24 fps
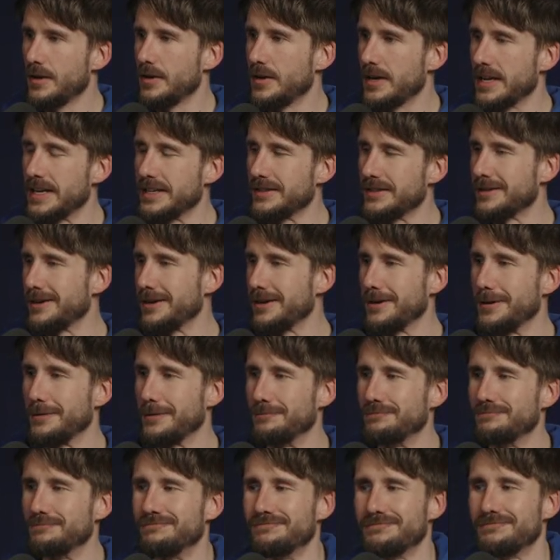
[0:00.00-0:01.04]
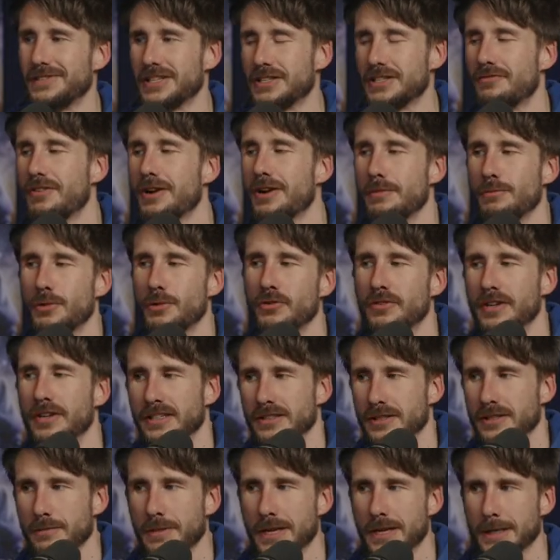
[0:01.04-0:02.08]
it, um, it's very moving
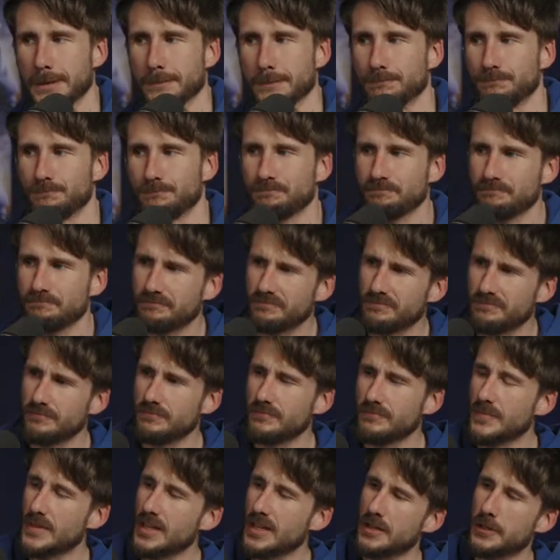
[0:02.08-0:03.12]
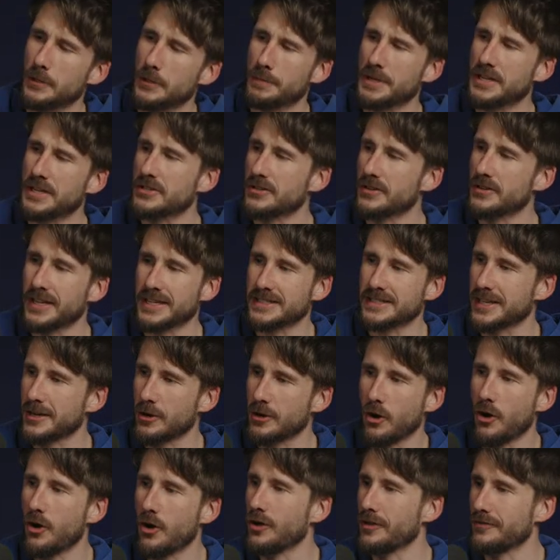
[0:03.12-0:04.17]
to me. The picture, that's like
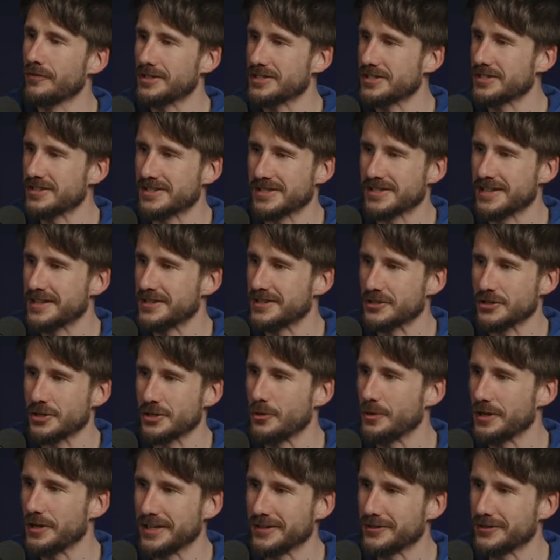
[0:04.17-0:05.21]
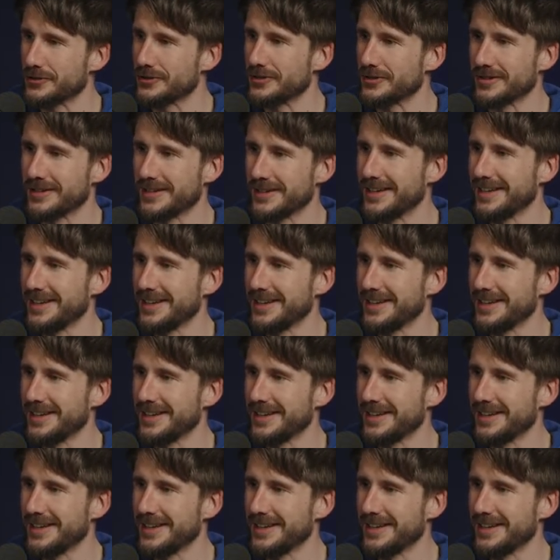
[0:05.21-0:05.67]
all of his descendants going into